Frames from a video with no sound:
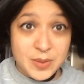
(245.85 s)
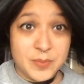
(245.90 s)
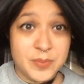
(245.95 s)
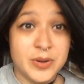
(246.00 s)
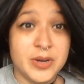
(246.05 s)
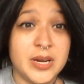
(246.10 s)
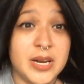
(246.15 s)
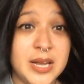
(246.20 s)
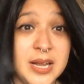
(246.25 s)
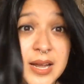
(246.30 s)
I
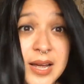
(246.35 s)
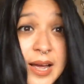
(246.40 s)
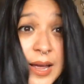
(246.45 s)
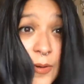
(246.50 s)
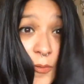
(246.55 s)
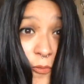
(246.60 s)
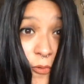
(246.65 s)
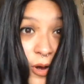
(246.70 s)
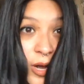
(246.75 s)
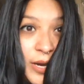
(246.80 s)
put it,
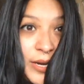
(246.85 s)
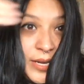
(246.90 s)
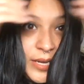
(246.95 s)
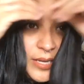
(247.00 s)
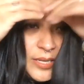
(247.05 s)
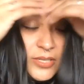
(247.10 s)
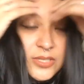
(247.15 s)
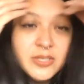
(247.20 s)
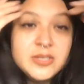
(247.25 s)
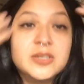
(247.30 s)
I want
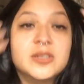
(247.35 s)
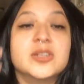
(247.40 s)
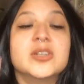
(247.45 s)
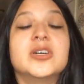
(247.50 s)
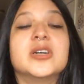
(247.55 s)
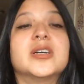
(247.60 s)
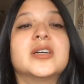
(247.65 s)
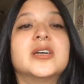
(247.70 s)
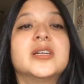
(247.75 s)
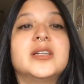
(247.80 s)
it to
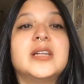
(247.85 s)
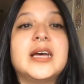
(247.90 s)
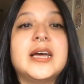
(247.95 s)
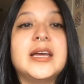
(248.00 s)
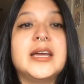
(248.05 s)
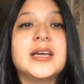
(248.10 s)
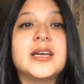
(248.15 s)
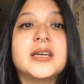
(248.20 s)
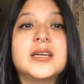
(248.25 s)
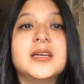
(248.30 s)
look
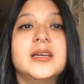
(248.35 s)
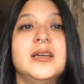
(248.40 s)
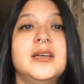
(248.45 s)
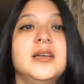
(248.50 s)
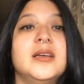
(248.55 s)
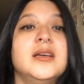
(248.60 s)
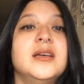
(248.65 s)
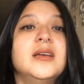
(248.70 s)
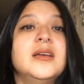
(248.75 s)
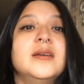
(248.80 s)
like
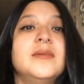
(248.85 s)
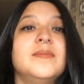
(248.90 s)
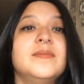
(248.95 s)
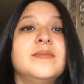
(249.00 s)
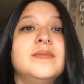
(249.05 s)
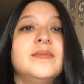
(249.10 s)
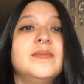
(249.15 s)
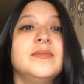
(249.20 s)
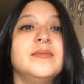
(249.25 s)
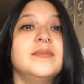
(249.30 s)

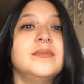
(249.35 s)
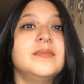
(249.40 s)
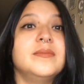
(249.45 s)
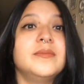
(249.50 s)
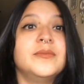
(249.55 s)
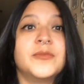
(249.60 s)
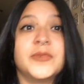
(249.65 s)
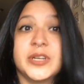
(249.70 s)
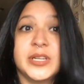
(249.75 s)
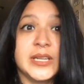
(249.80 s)

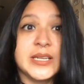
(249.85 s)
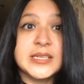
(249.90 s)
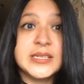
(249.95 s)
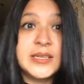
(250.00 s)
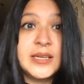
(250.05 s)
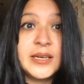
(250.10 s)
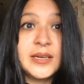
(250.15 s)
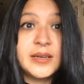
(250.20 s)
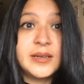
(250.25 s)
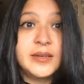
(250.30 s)

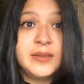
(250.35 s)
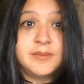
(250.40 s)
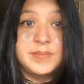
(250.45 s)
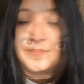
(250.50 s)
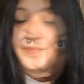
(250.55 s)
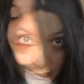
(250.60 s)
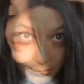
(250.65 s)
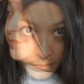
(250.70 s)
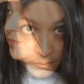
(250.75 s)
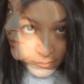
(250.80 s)
realistic.
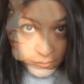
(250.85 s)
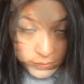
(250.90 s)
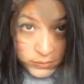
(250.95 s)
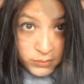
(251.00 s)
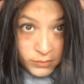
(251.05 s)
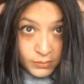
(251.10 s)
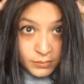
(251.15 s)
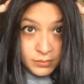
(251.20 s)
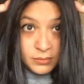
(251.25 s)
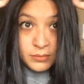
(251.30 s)

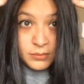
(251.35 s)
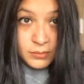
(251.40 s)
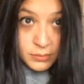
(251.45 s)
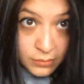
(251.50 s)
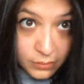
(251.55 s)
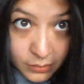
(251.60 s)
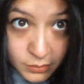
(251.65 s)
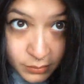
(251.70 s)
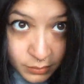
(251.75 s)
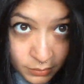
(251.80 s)

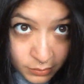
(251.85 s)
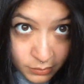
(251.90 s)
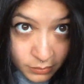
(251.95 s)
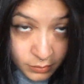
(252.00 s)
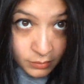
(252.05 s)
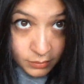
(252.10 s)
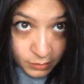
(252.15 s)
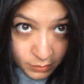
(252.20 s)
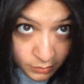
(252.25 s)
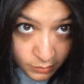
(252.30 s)
So
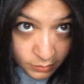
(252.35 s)
I'm going to